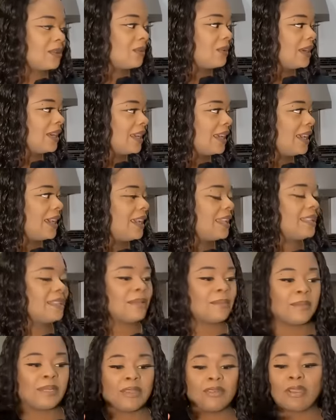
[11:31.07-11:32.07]
go ahead,
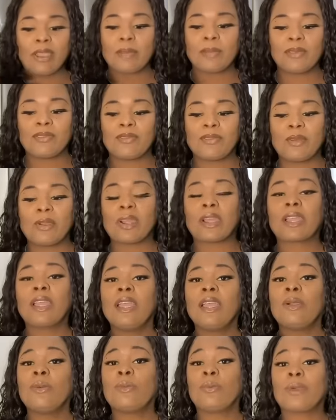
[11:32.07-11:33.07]
let me grab a fork.
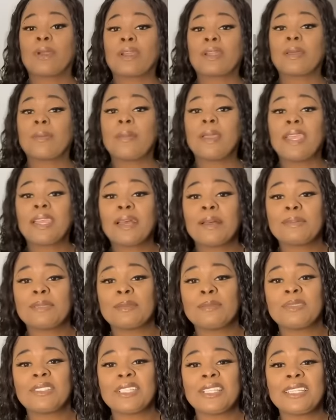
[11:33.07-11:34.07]
We're gonna make up
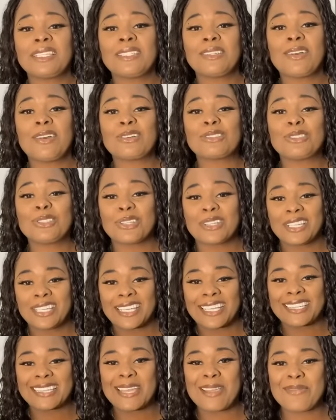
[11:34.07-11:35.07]
some chili dogs. You're
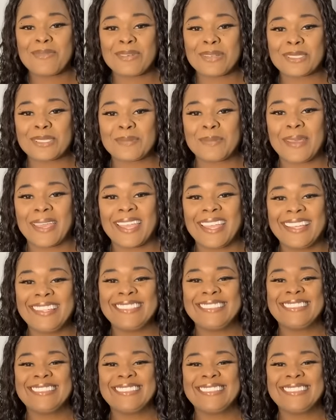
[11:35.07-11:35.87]
gonna get that first bite.